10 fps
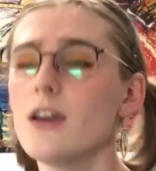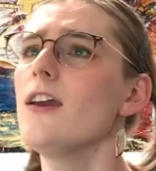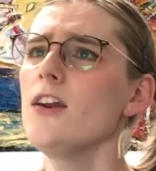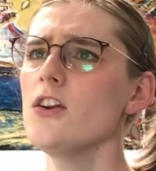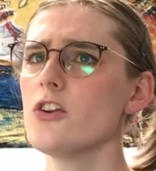
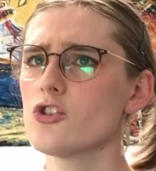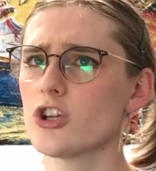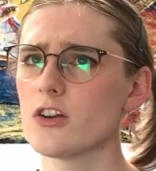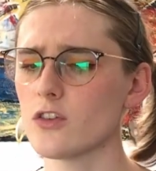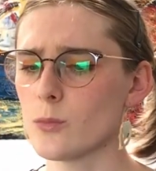Indian
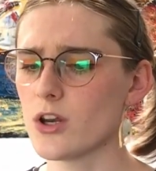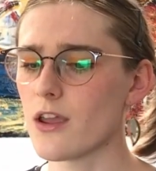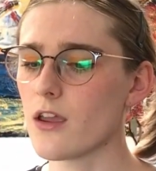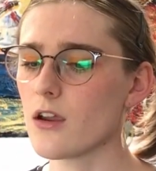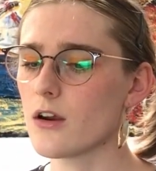gentleman
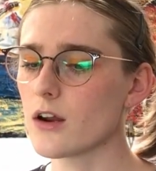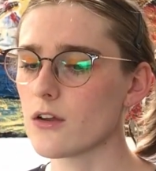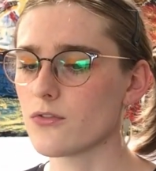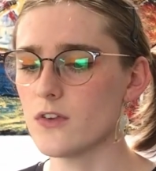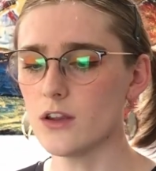here, and I
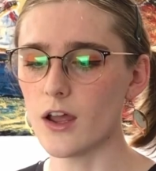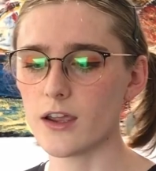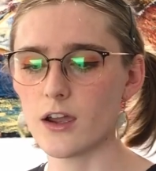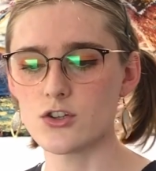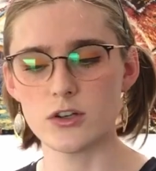feel like
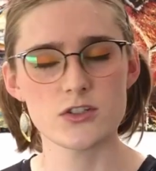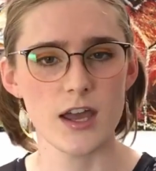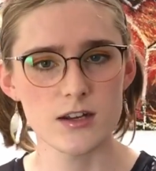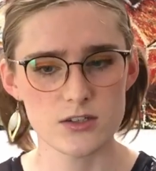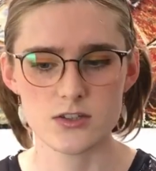I just
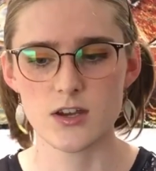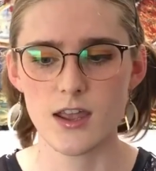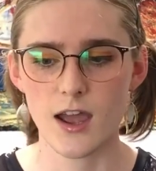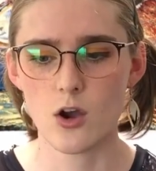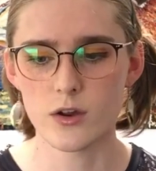had to say
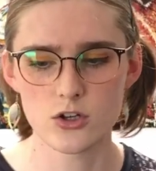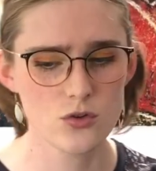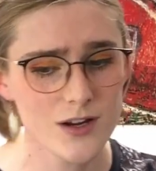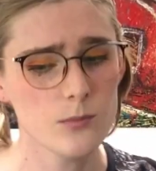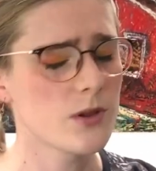how
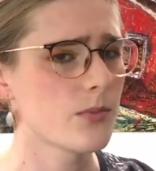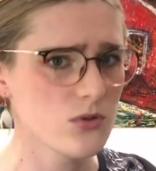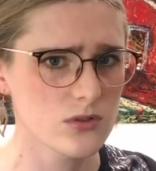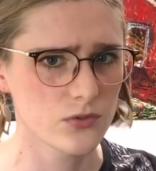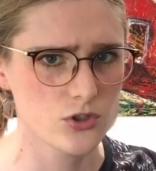incredibly
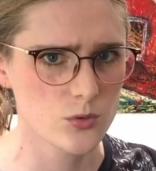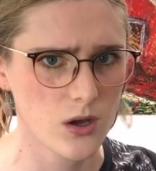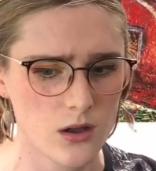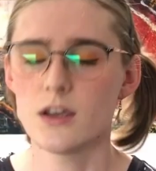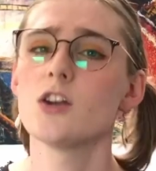beautiful you
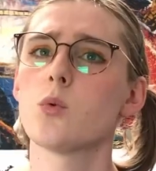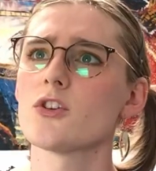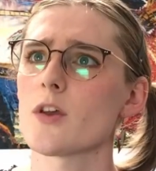are. It was